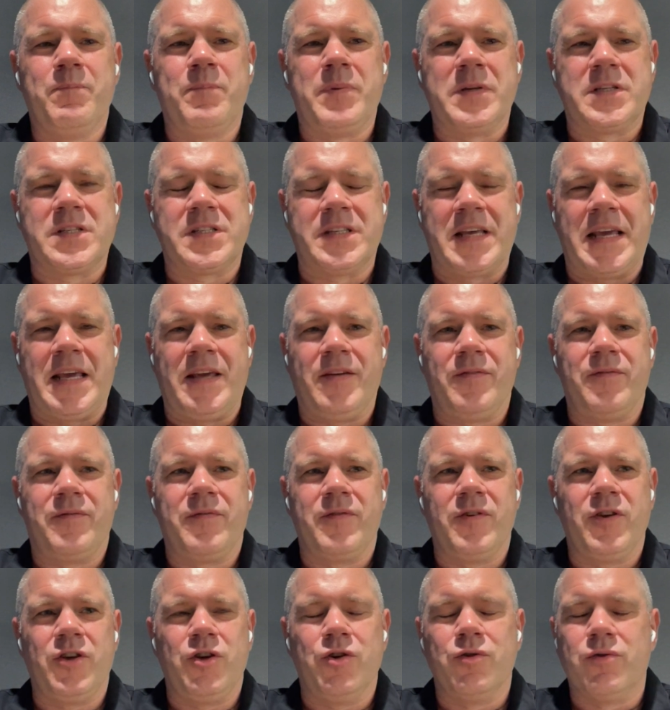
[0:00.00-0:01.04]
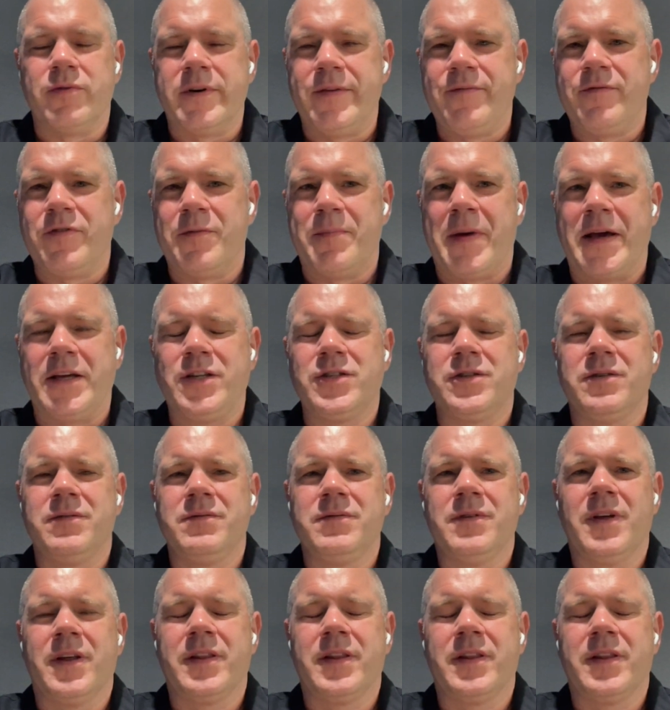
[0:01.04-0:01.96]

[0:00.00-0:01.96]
perceive your information.